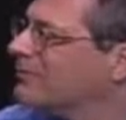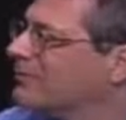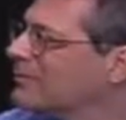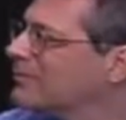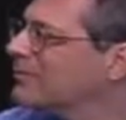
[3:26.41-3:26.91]

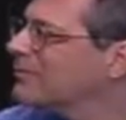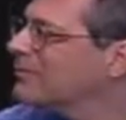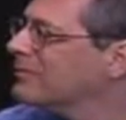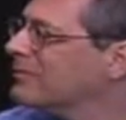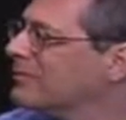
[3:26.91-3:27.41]

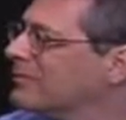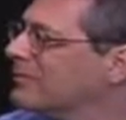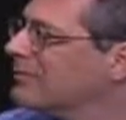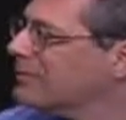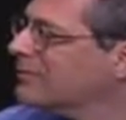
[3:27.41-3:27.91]

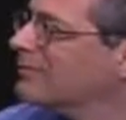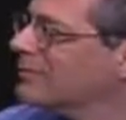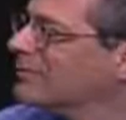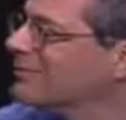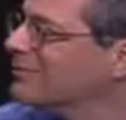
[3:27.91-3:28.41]

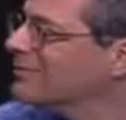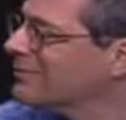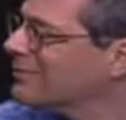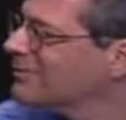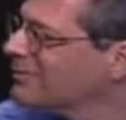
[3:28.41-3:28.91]

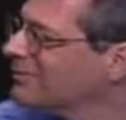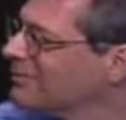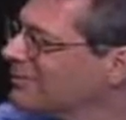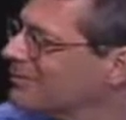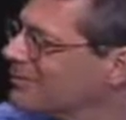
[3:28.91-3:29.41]

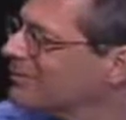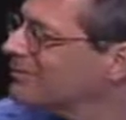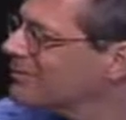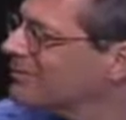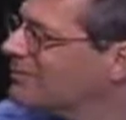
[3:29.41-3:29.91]

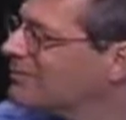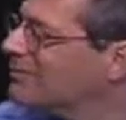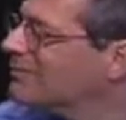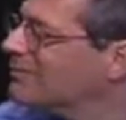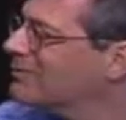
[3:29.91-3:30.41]

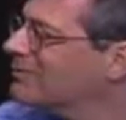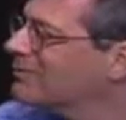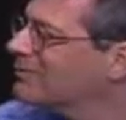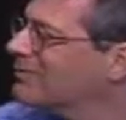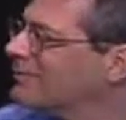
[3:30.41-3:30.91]

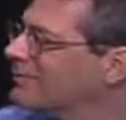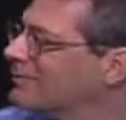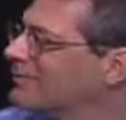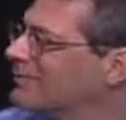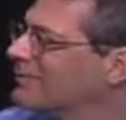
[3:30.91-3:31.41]

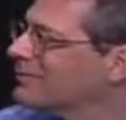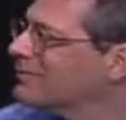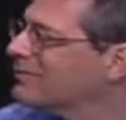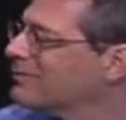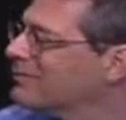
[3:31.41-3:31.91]

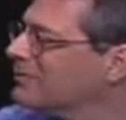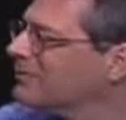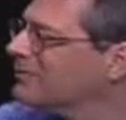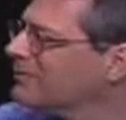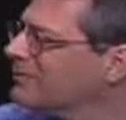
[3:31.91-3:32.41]

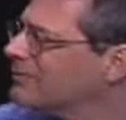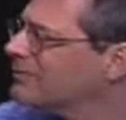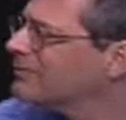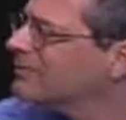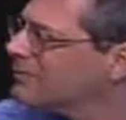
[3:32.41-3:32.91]

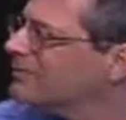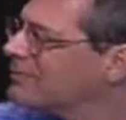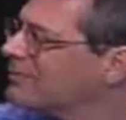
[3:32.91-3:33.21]
No words are spoken by the person on screen.